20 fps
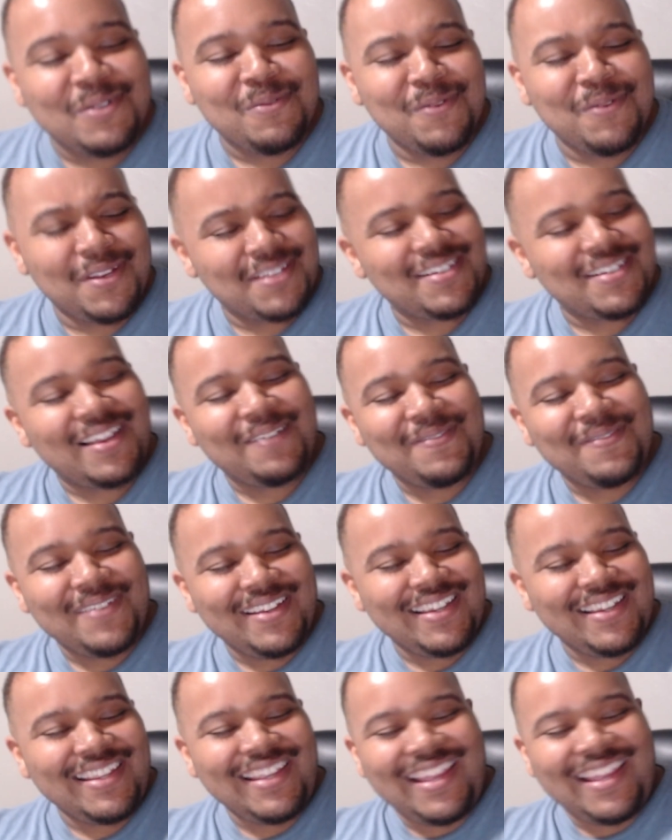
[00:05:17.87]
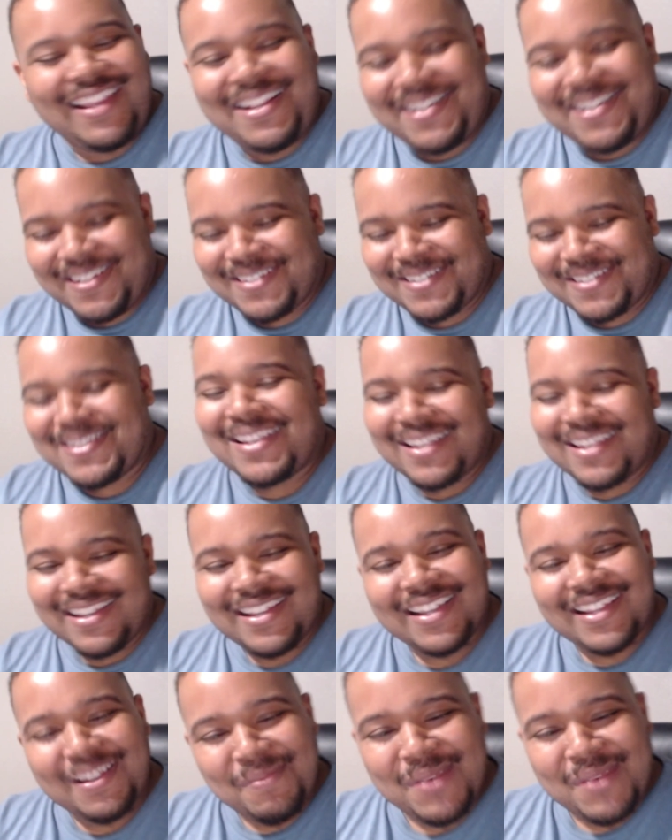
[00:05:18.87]
And Rick is like, really? Like, yeah,
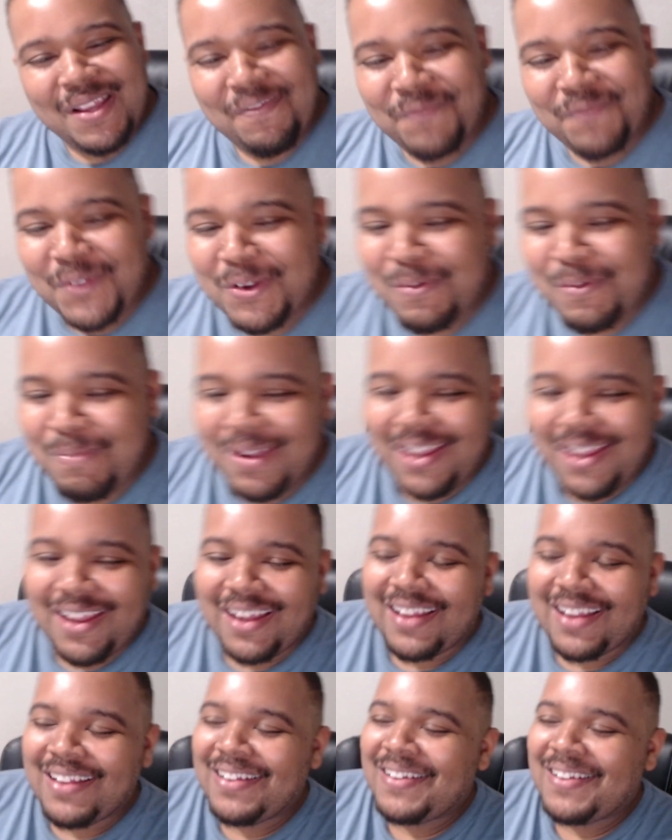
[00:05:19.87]
give me that food back.